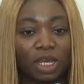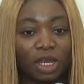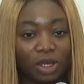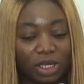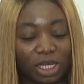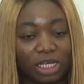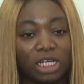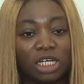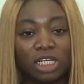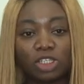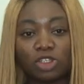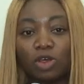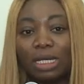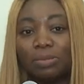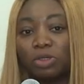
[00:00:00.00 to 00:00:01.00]
Okay,
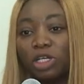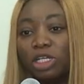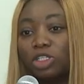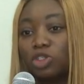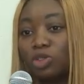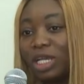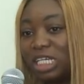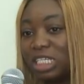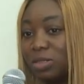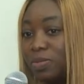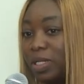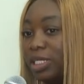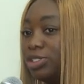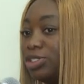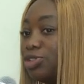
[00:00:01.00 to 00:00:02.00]
so I'm going to
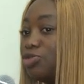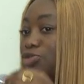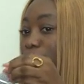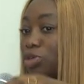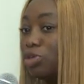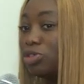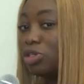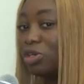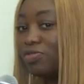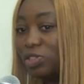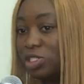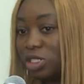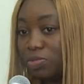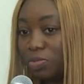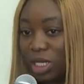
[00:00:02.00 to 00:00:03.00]
explain the roles of
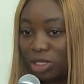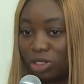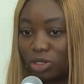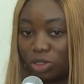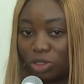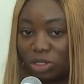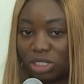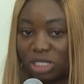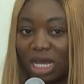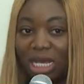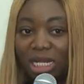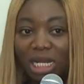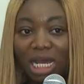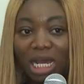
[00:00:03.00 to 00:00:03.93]
these mentors and